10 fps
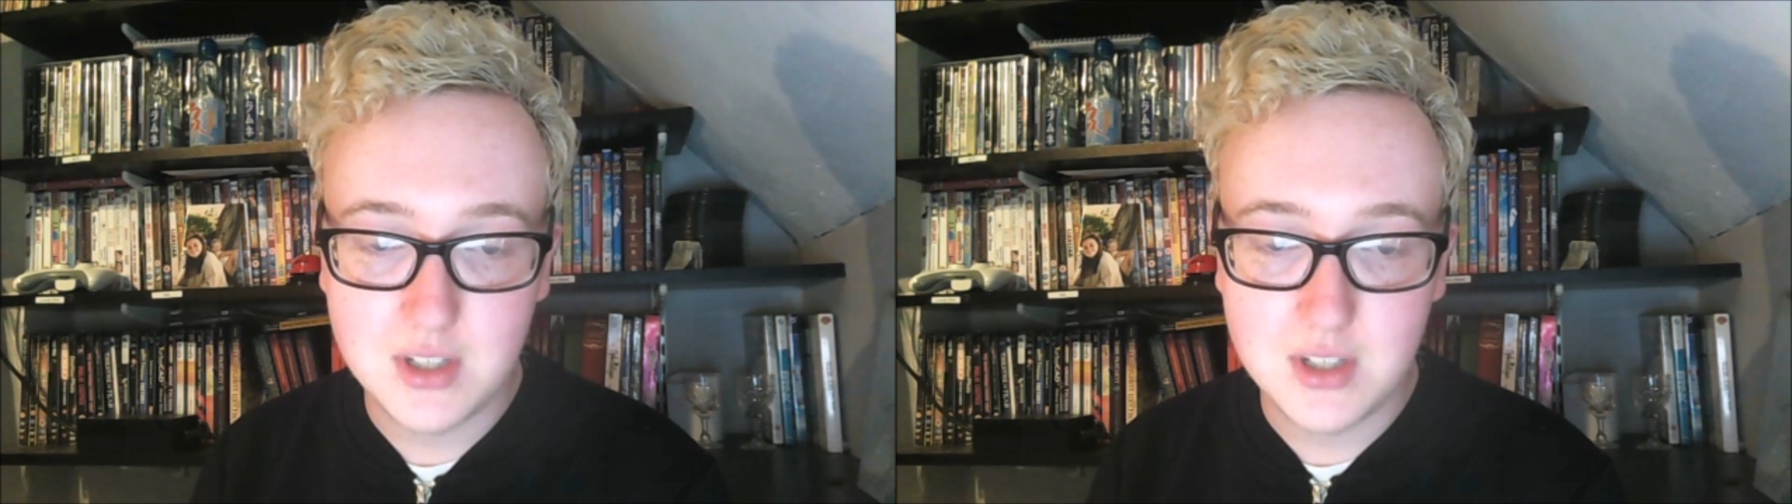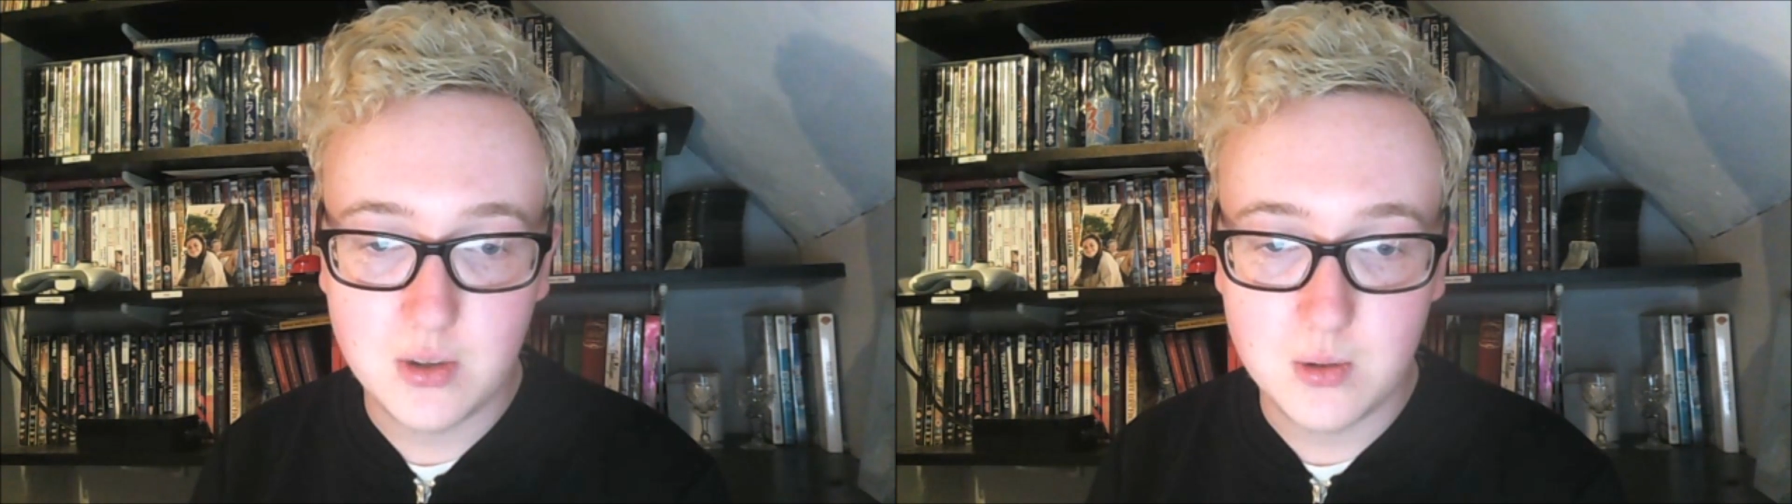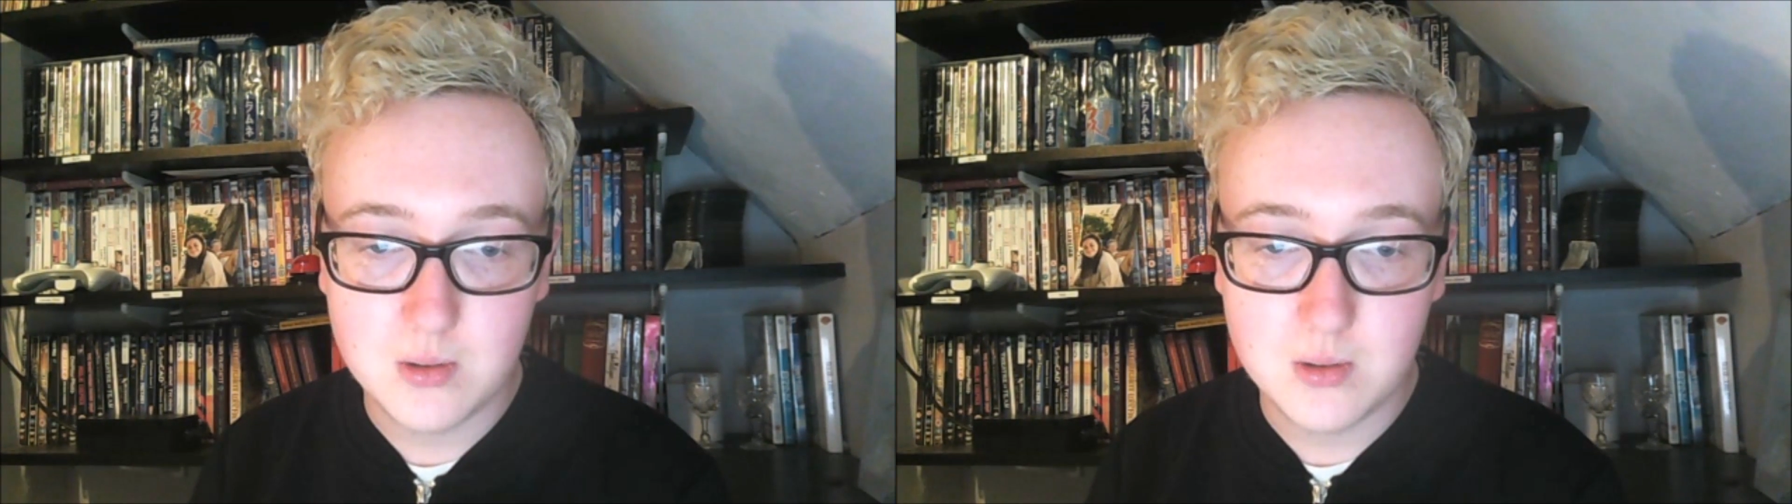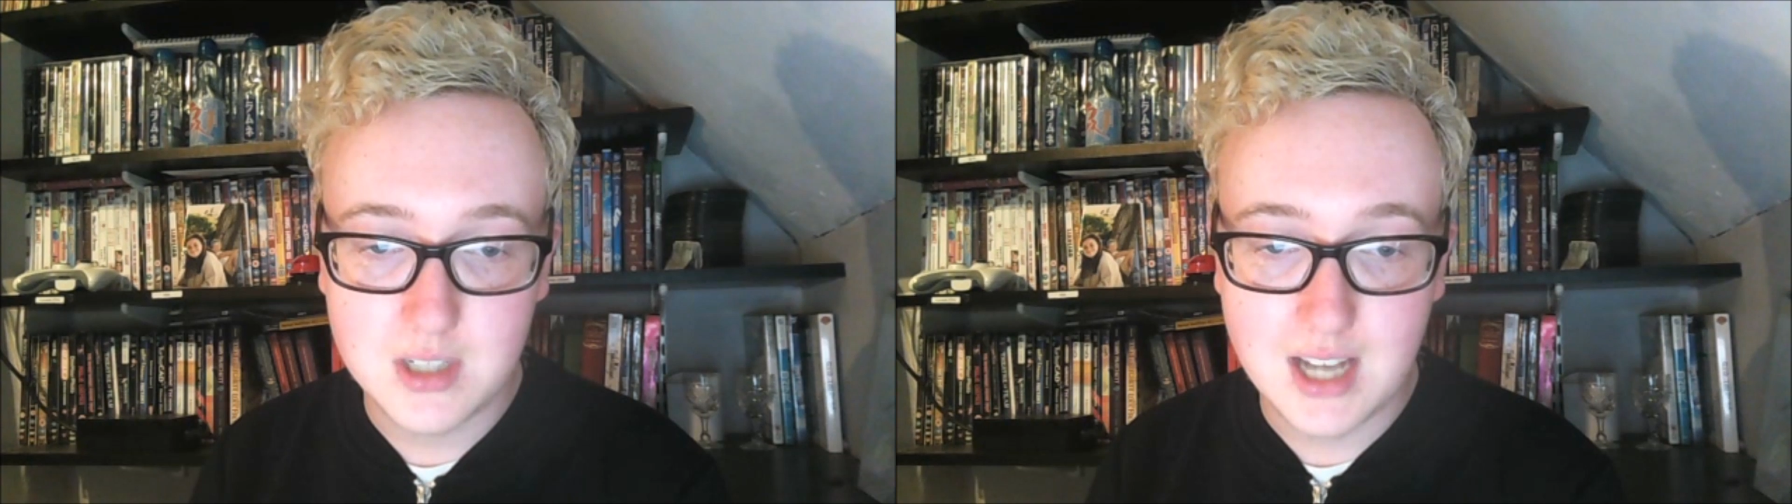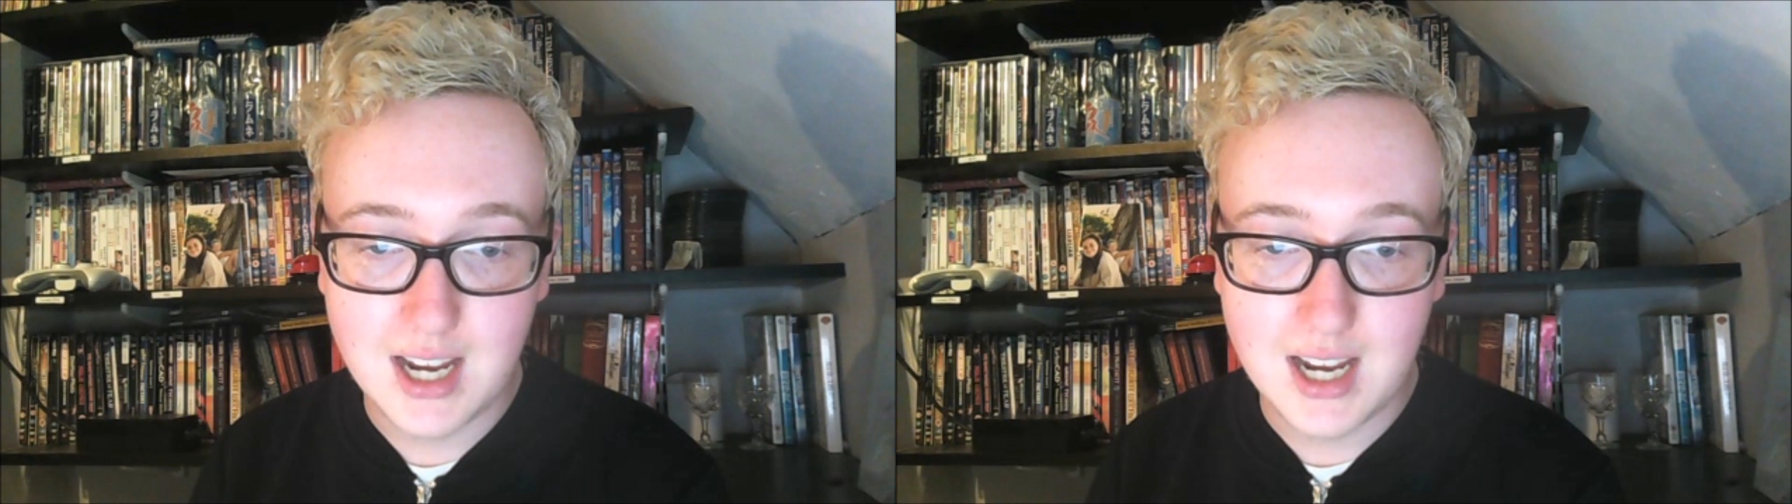do
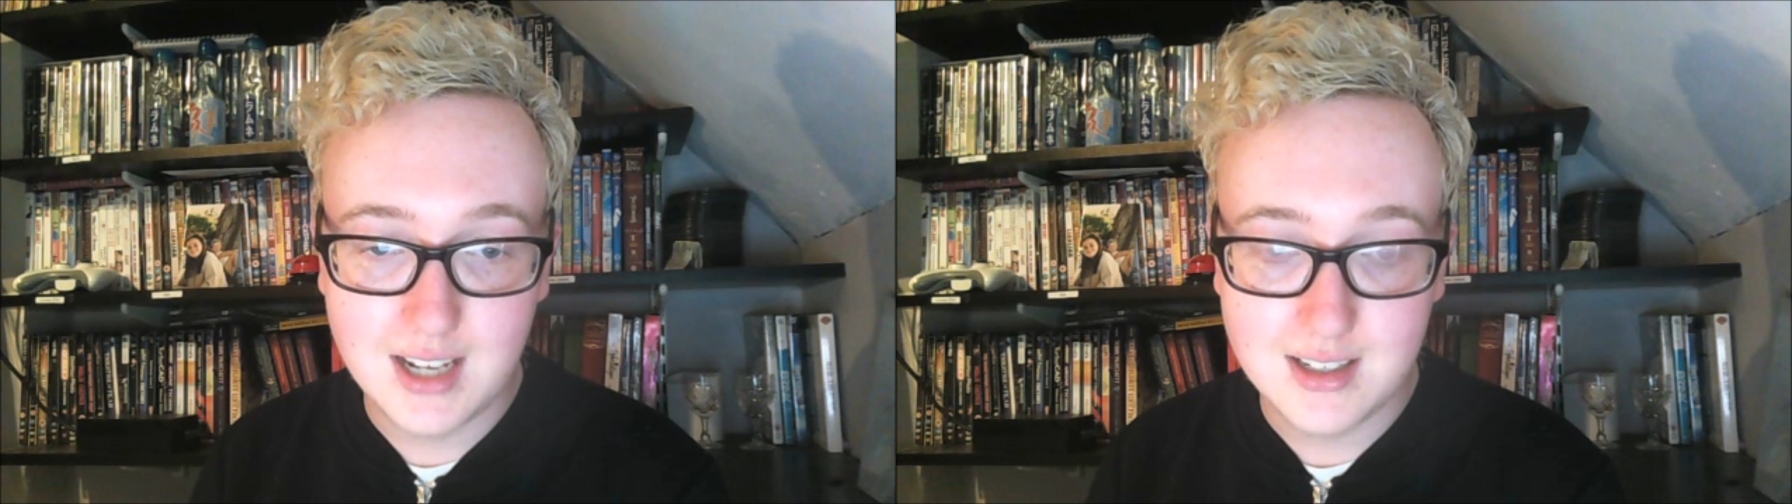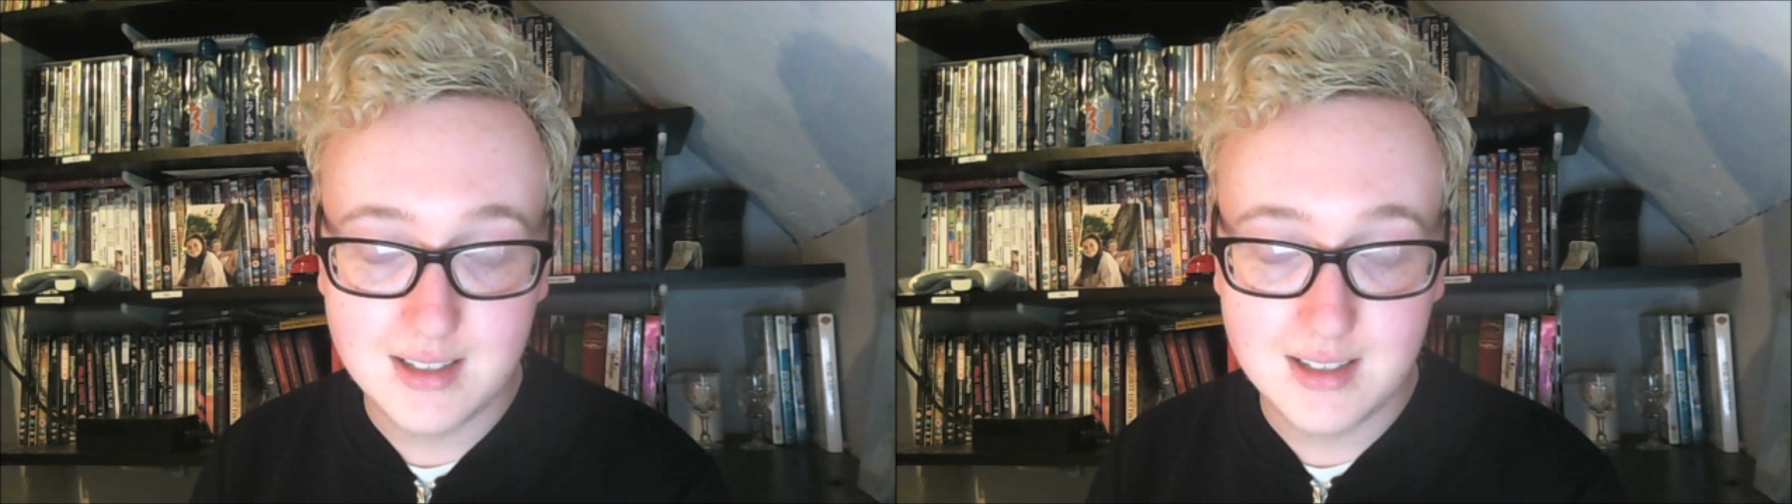today.